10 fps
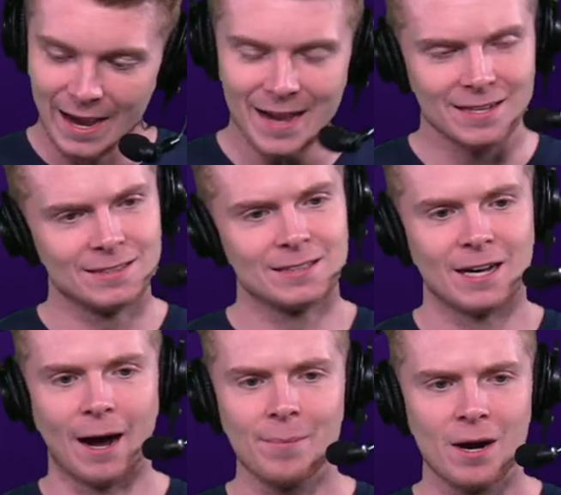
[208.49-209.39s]
Hey,
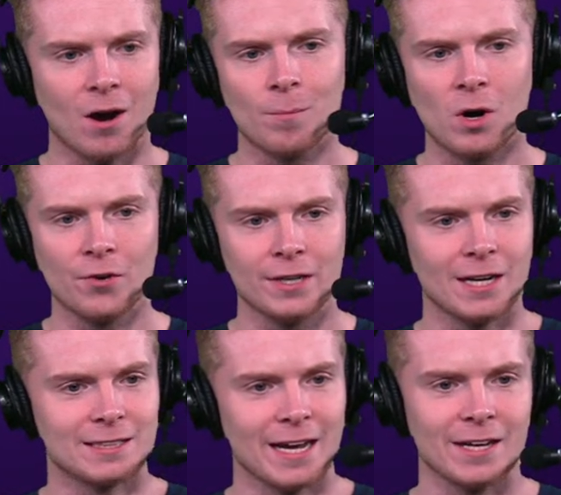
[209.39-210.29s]
I'm all, I'm all in
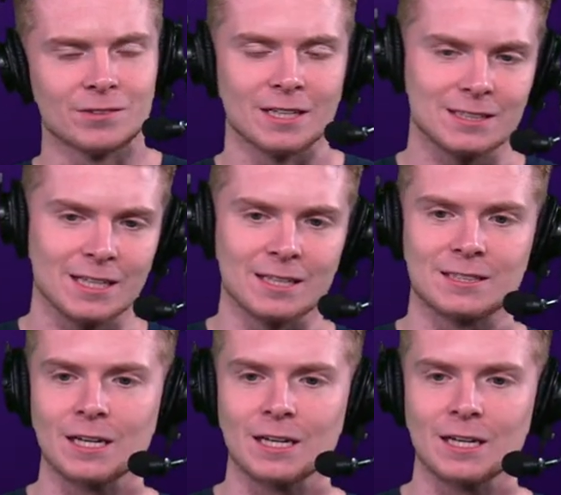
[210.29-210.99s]
on Daniels. I said it.